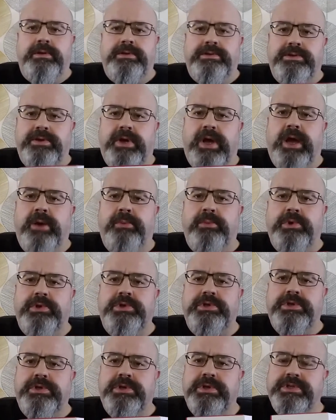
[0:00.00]
So how
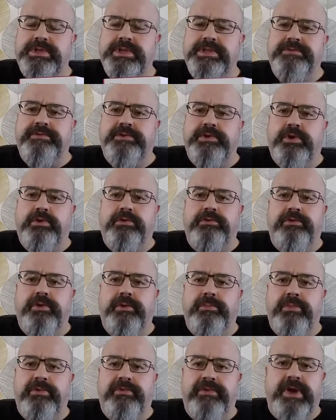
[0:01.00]
much does this
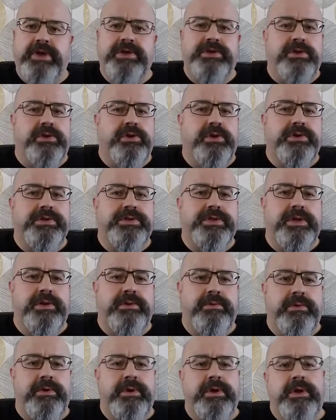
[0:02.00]
photography perfection cost
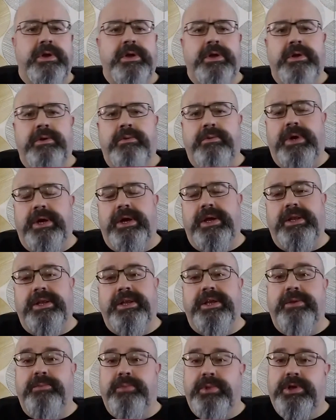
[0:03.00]
you? Well,
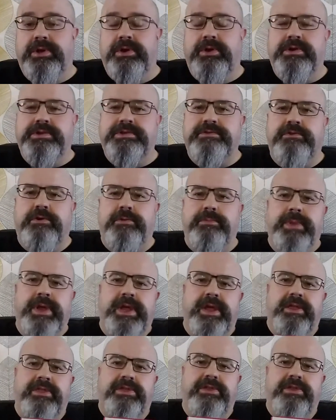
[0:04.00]
it can be yours for a mere